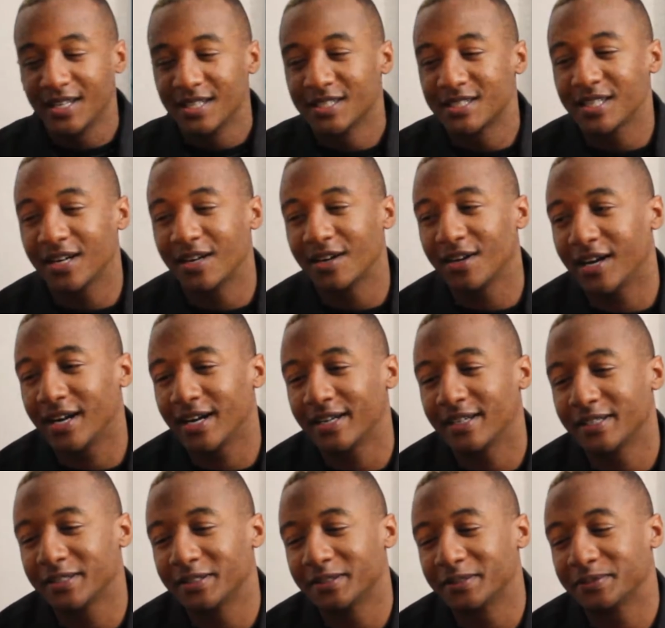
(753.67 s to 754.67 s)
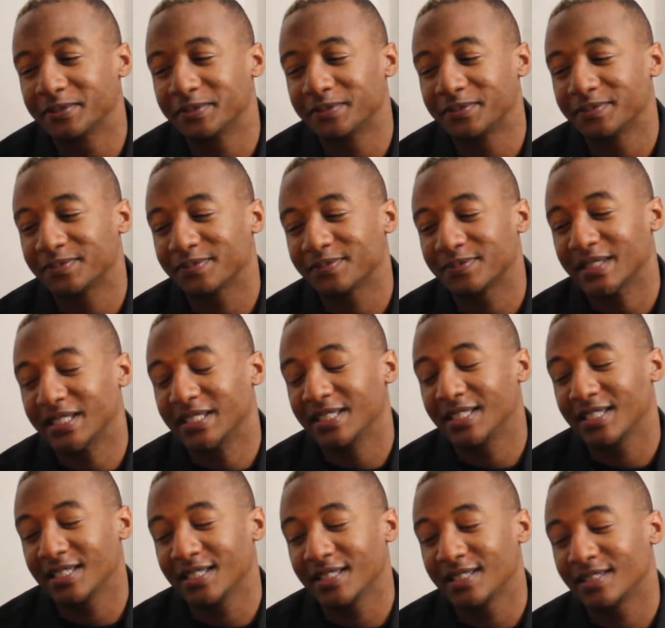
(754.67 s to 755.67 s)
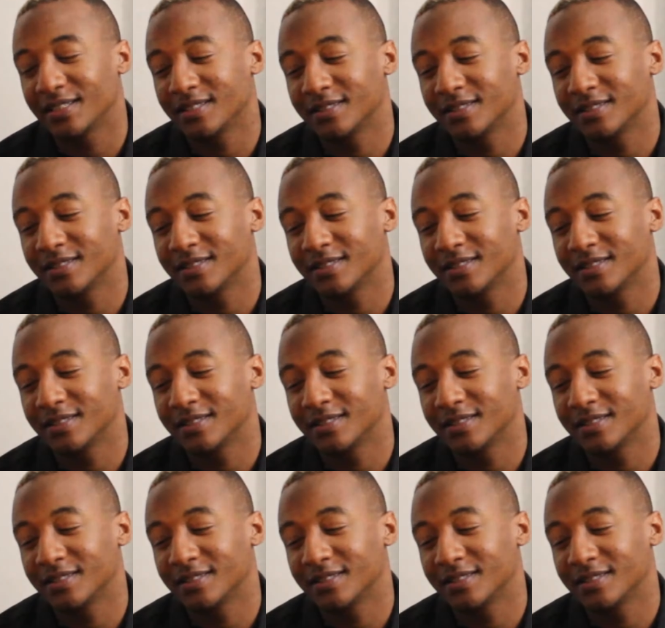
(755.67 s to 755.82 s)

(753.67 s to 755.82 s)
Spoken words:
So, yeah.